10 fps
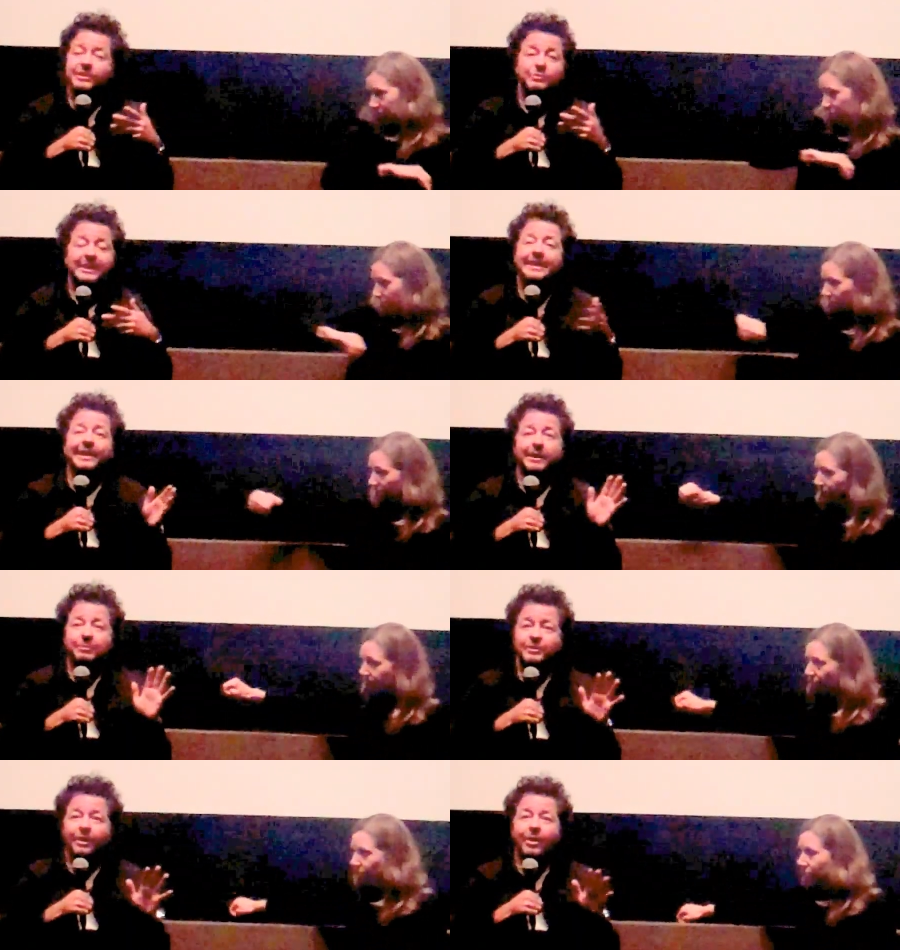Speaker 1: didn't use any
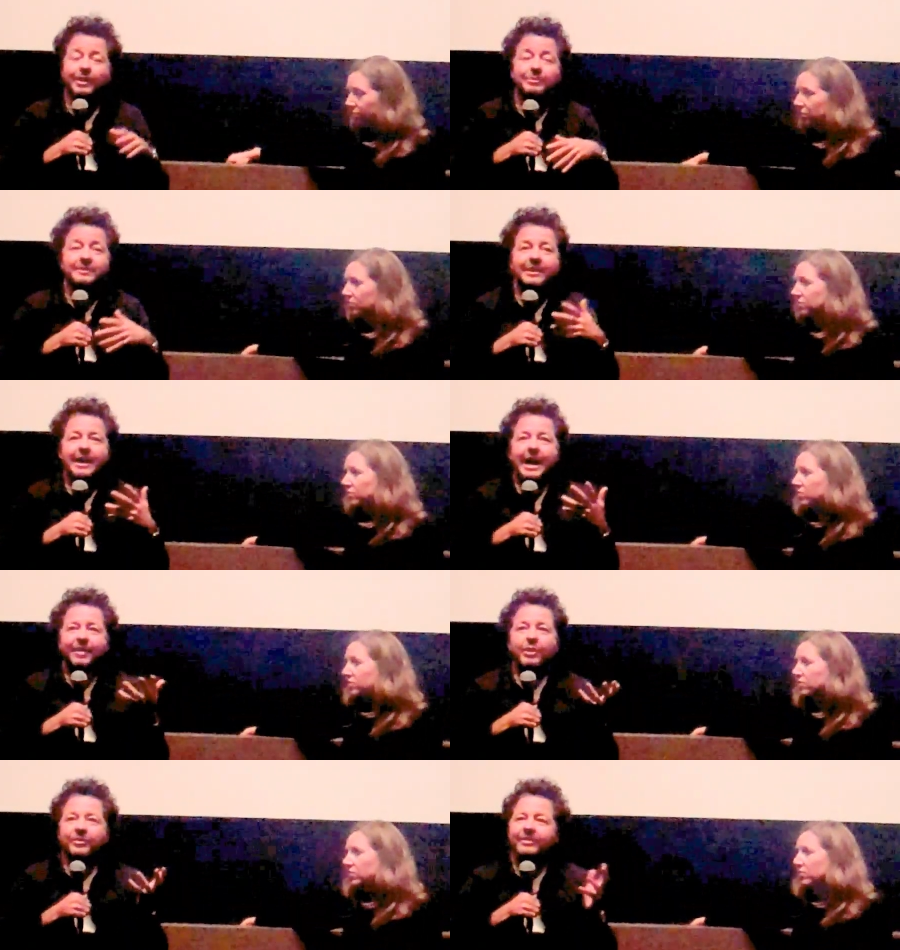language at all, I was I
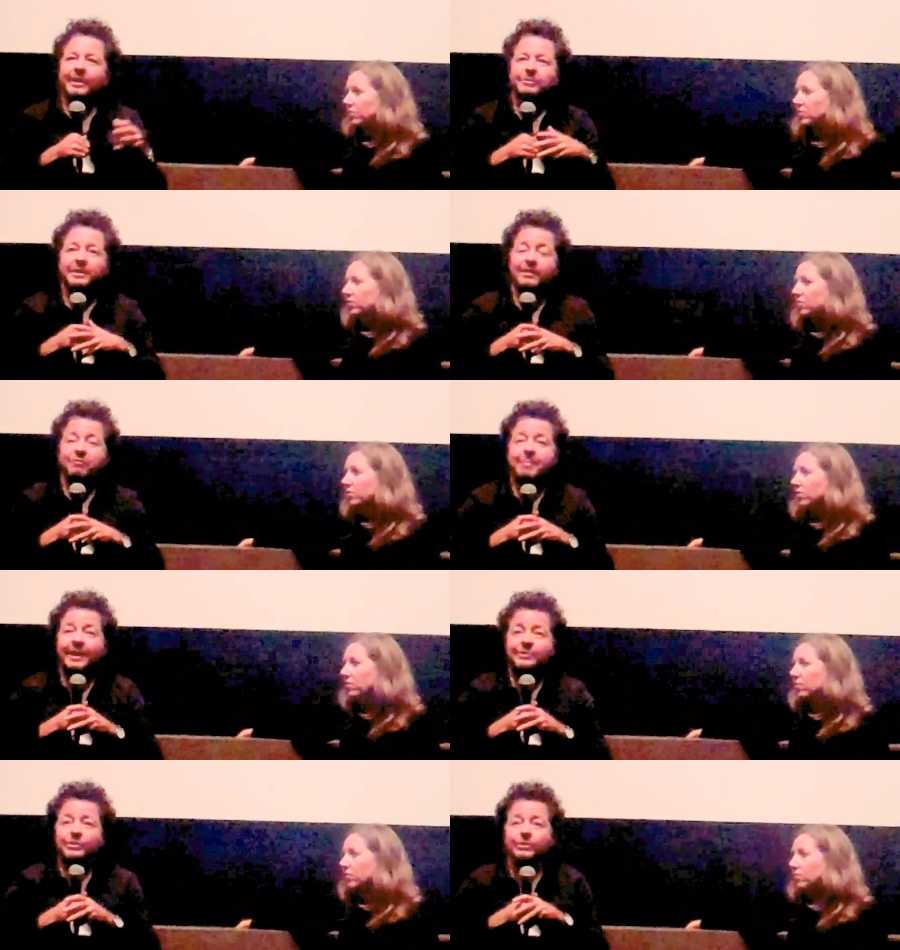thought that that was kind of
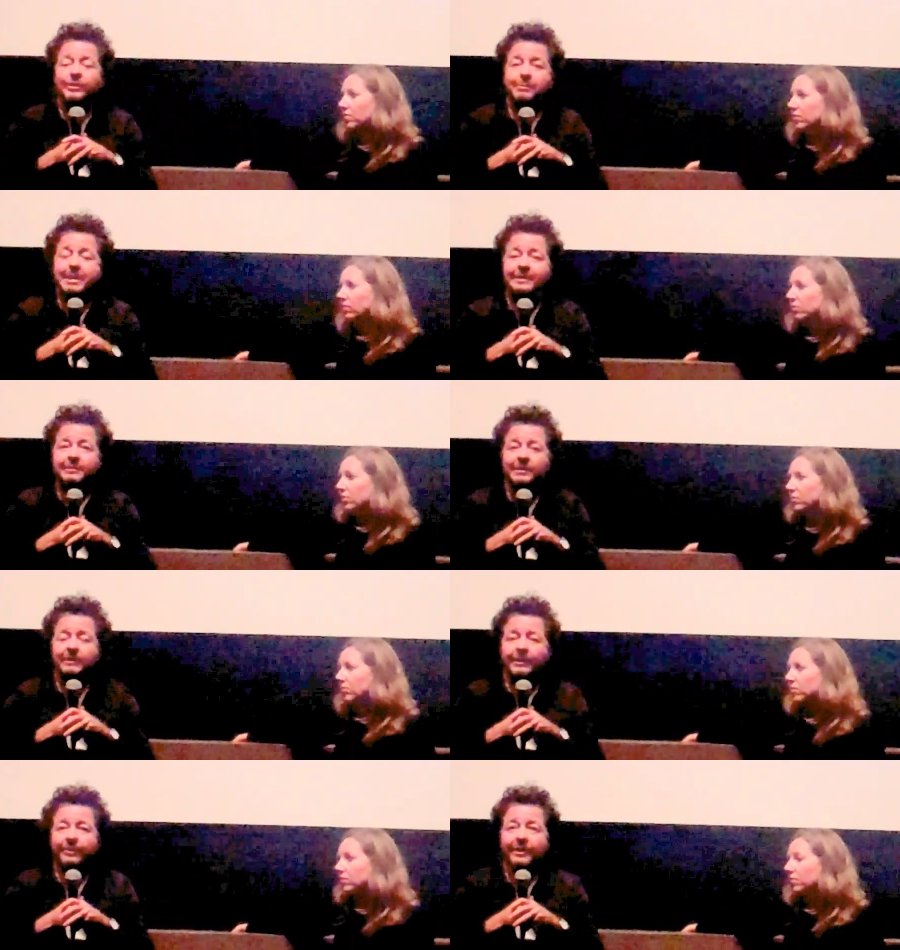magical and amazing
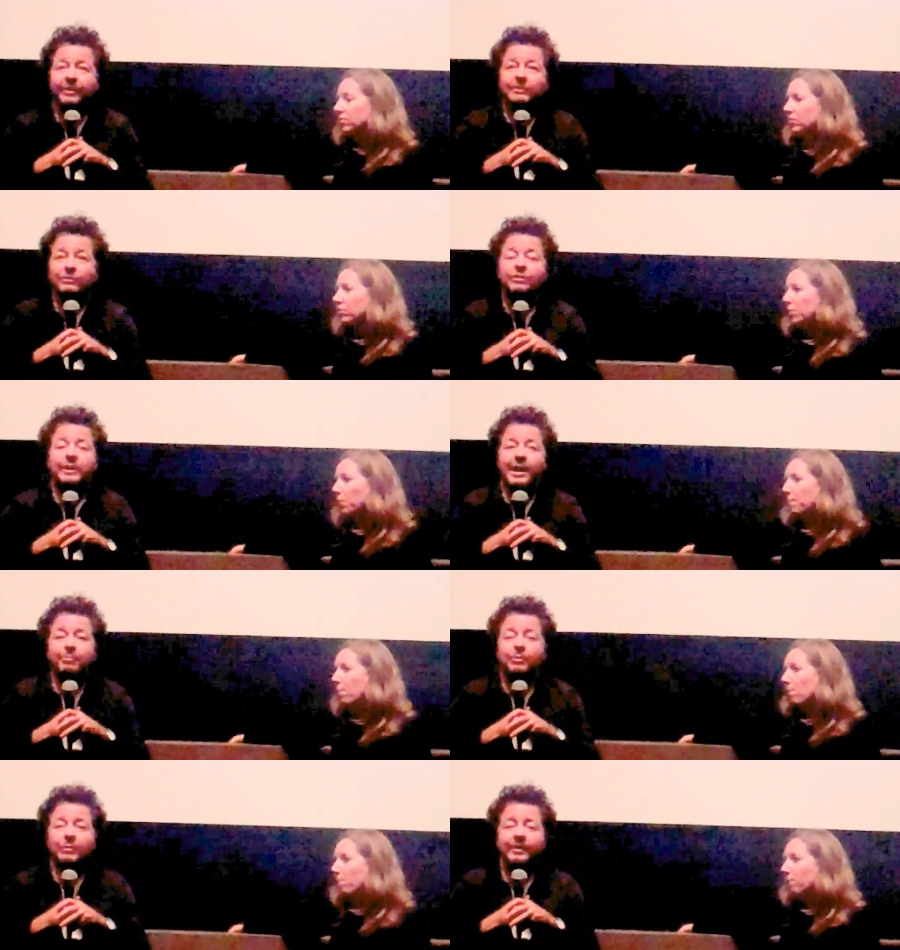that that things could
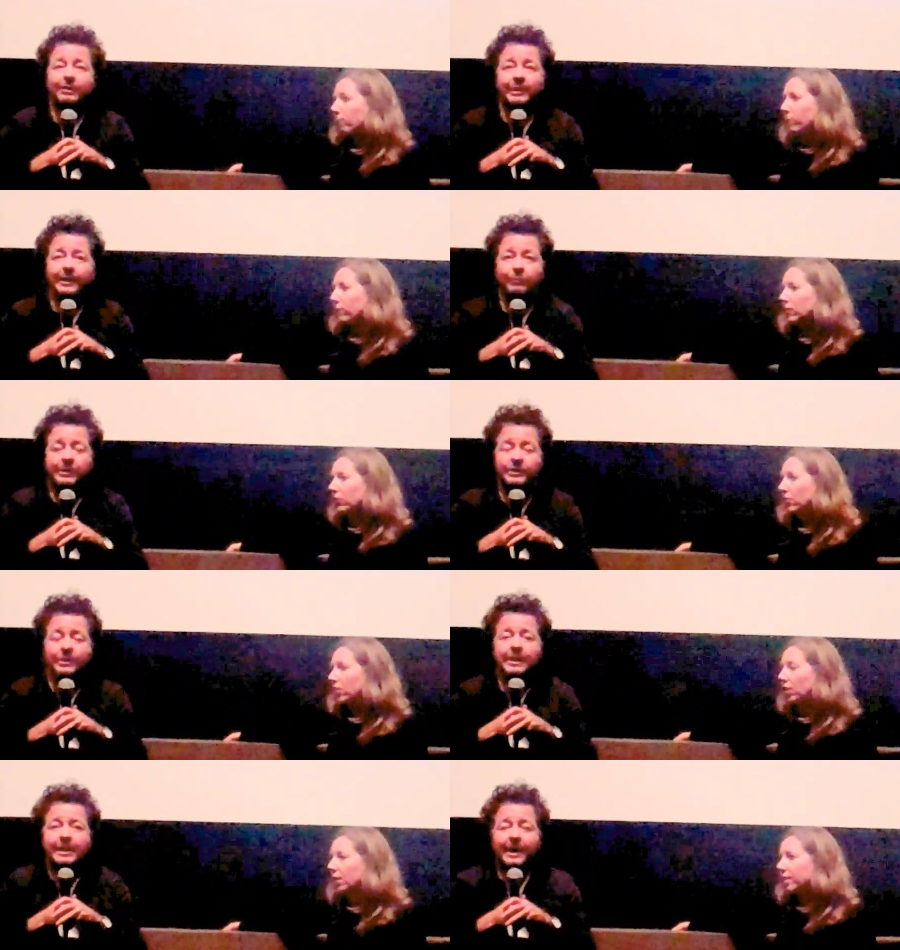happen without language
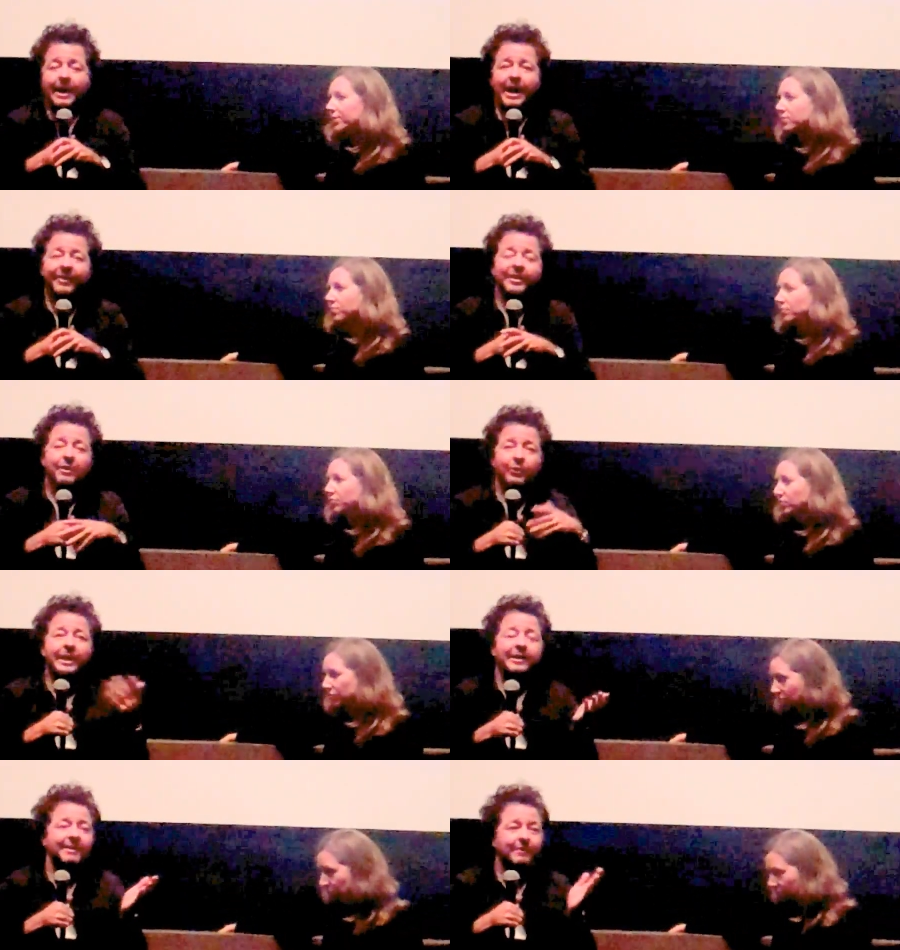on the other
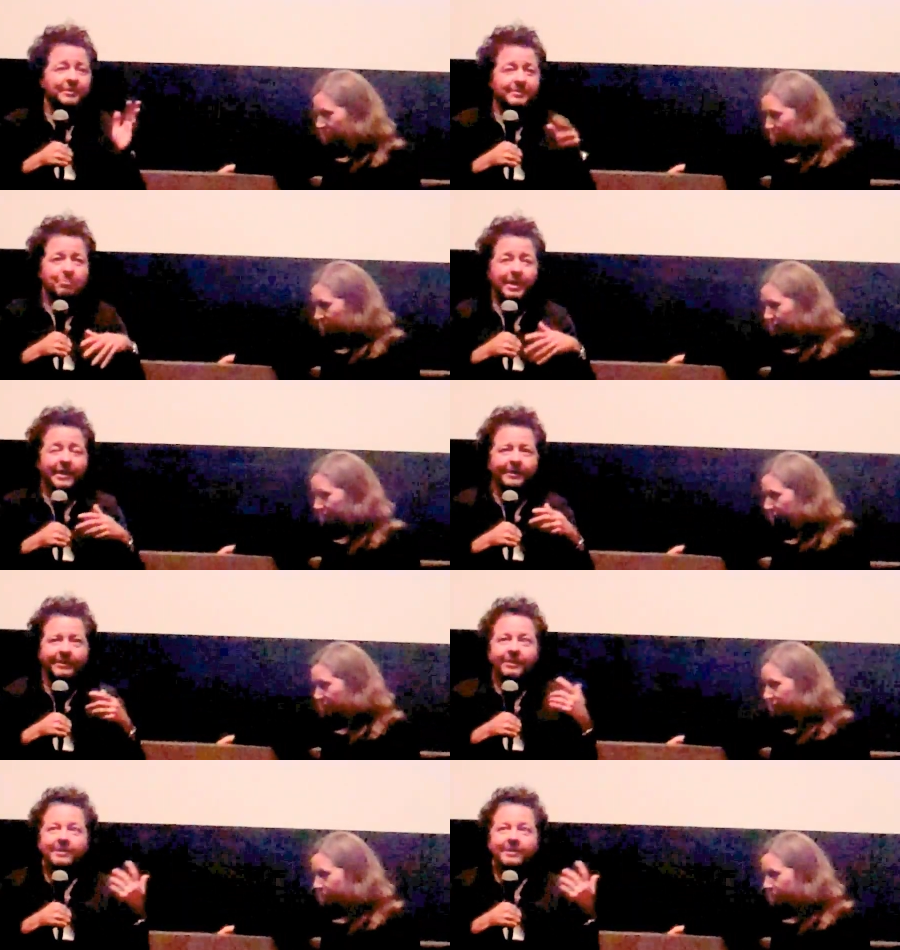hand, I've also been